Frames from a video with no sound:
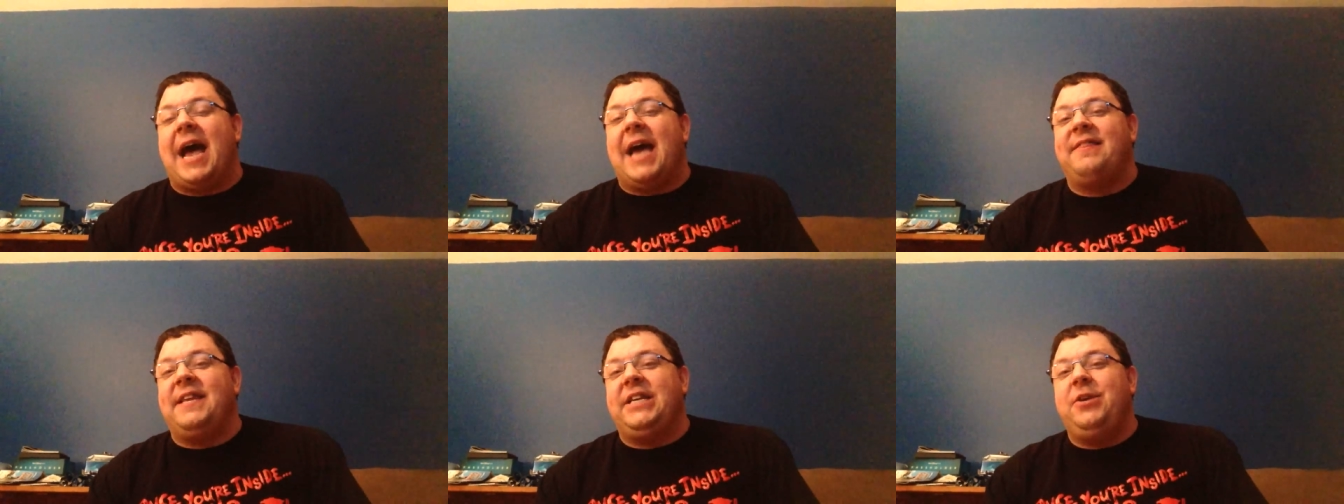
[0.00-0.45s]

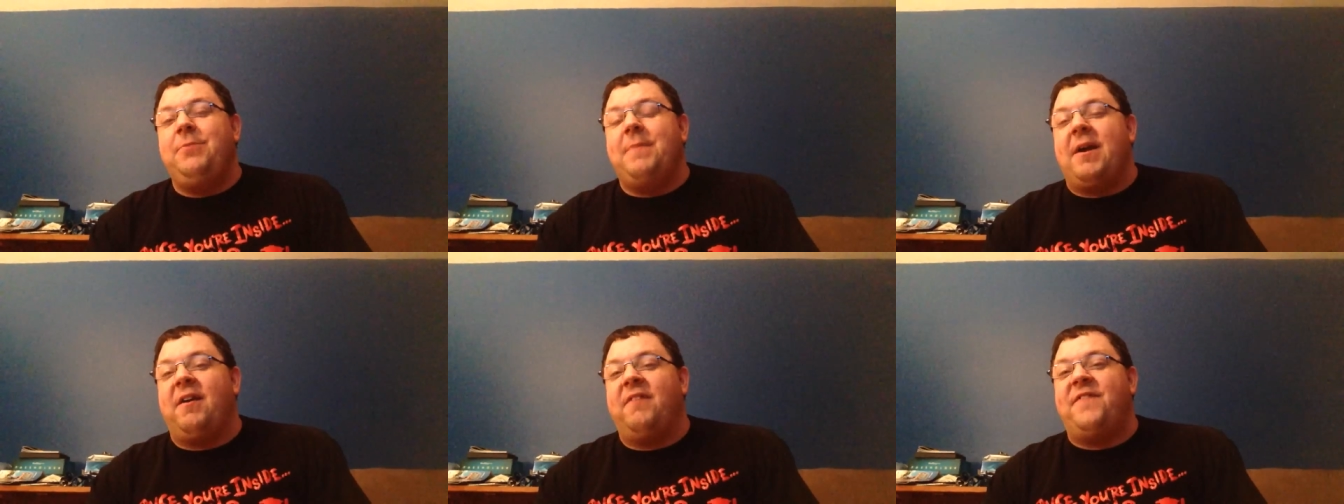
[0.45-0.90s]
I think you
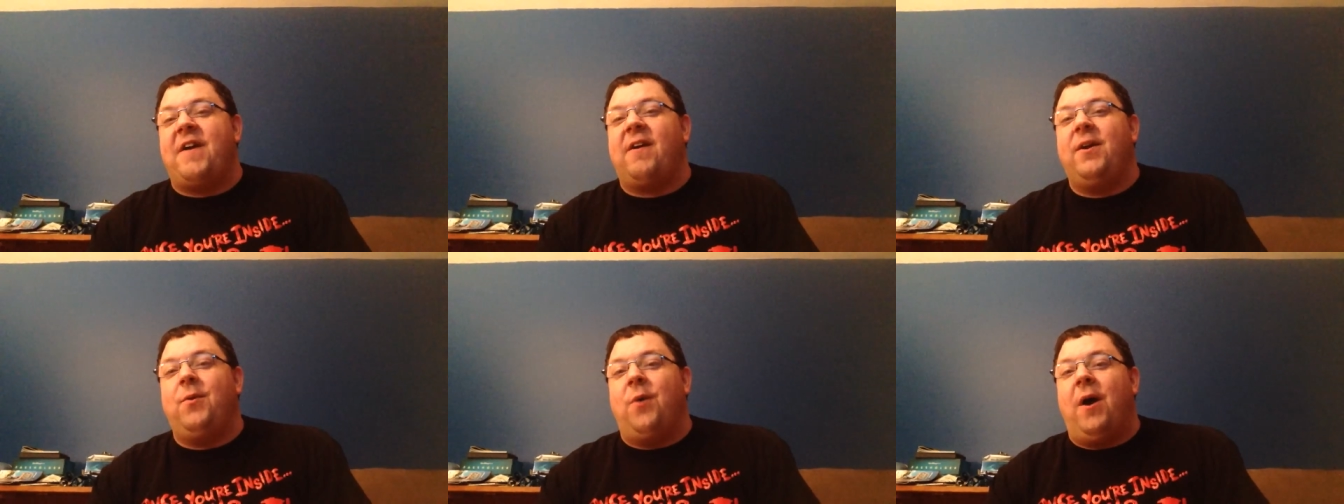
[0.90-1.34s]
may
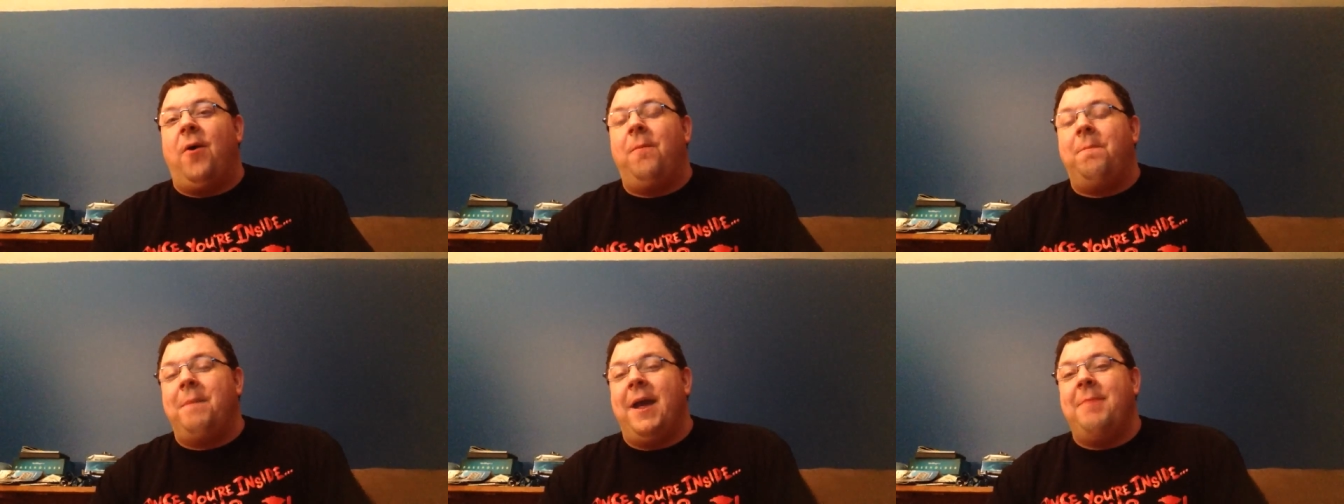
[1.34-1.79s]
very
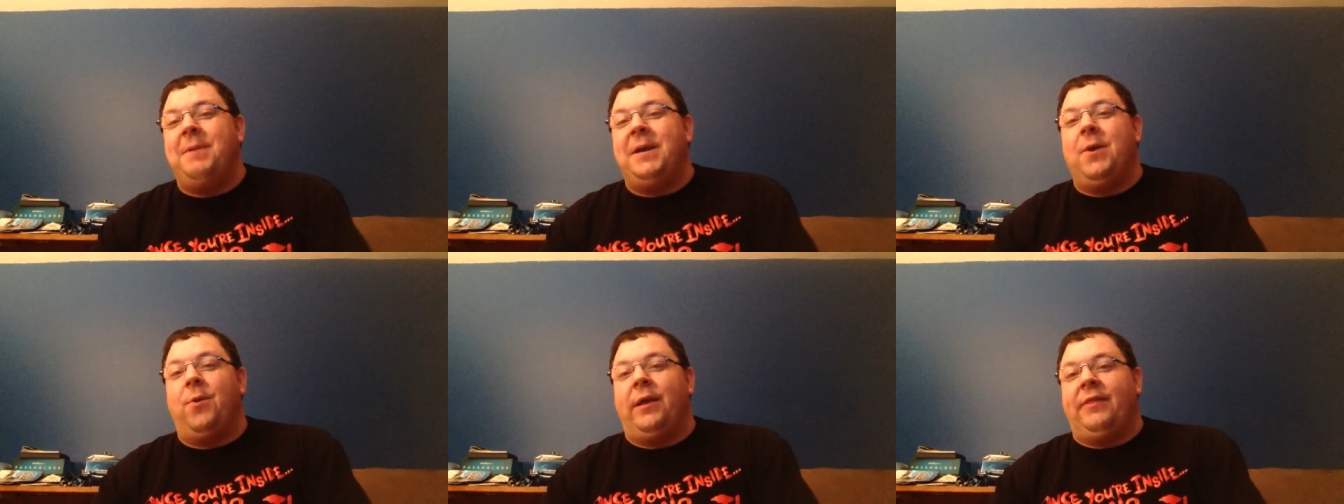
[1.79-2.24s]
well may be
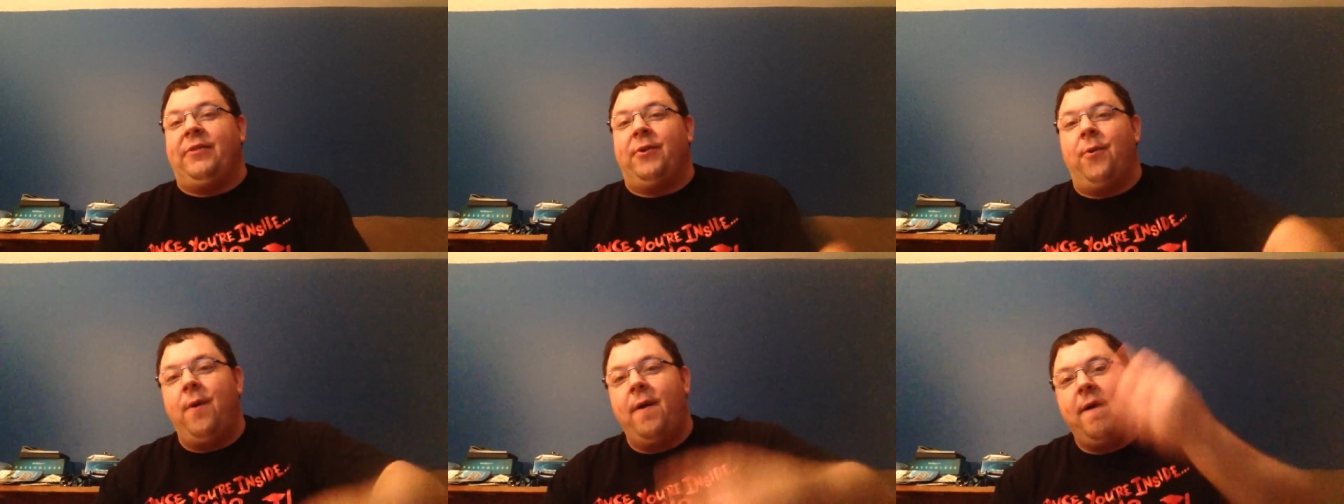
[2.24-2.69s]
going
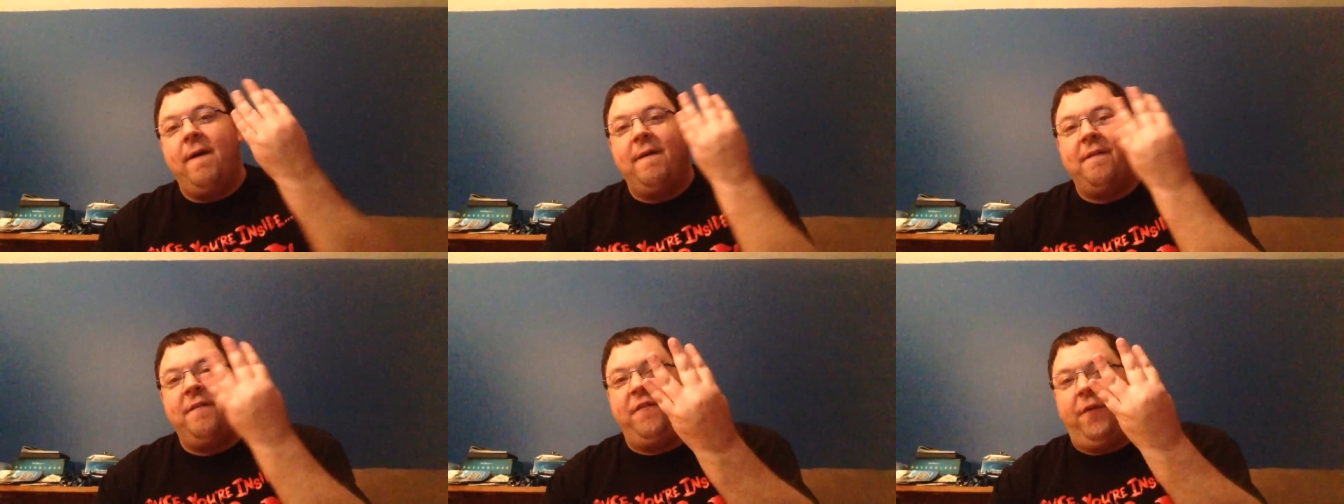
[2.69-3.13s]
through
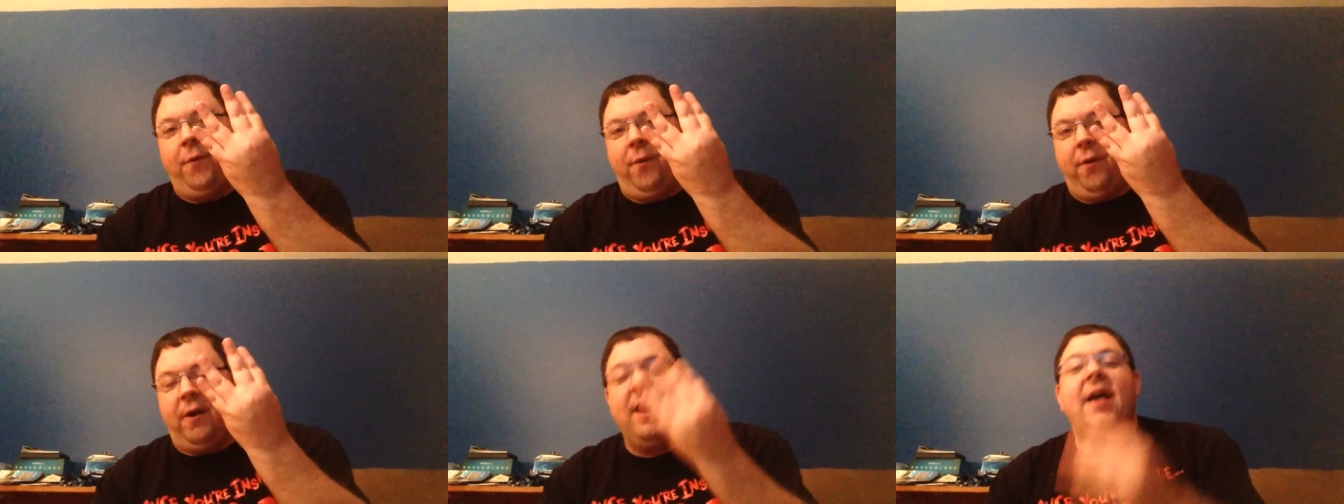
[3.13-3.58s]

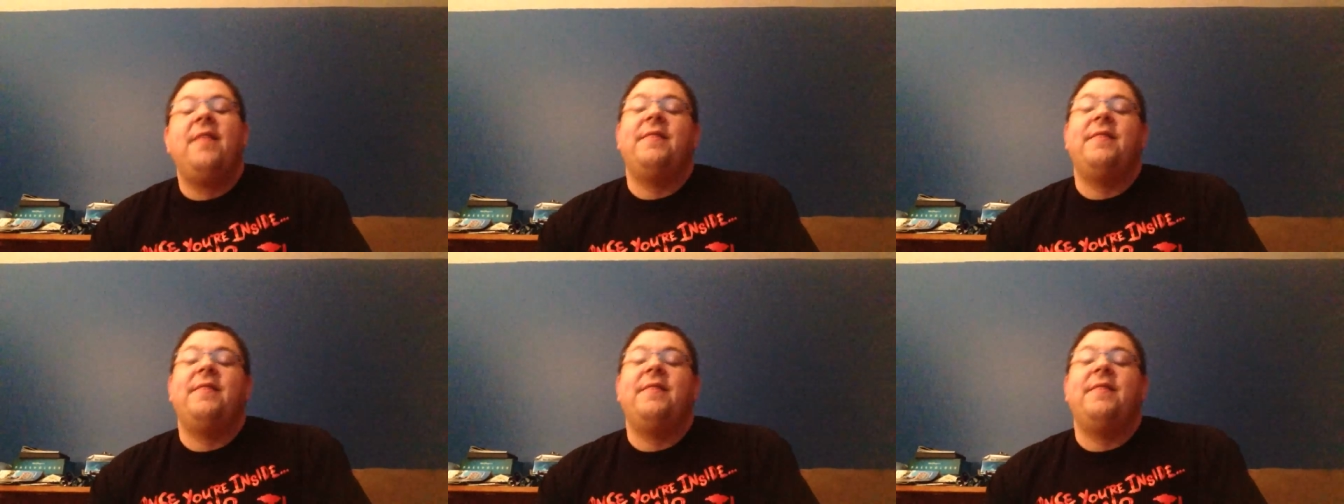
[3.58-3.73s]
four.